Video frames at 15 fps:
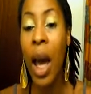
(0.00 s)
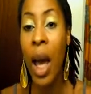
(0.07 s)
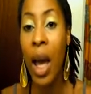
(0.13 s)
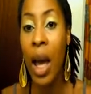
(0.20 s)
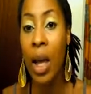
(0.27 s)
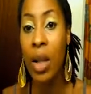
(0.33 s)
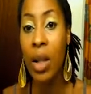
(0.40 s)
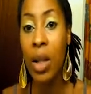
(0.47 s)

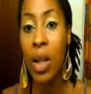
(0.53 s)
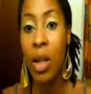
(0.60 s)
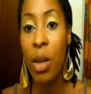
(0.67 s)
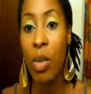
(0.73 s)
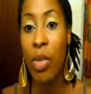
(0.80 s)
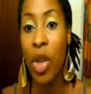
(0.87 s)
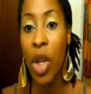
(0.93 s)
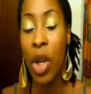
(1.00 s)
and
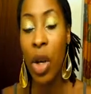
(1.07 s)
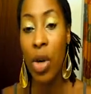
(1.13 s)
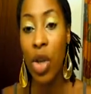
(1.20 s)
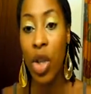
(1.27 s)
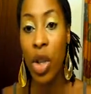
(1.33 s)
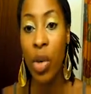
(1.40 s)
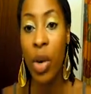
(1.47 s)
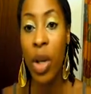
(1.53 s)
some
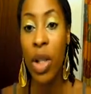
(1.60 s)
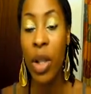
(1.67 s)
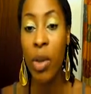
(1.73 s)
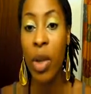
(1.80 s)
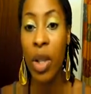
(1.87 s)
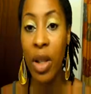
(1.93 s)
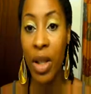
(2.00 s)
videos showing some of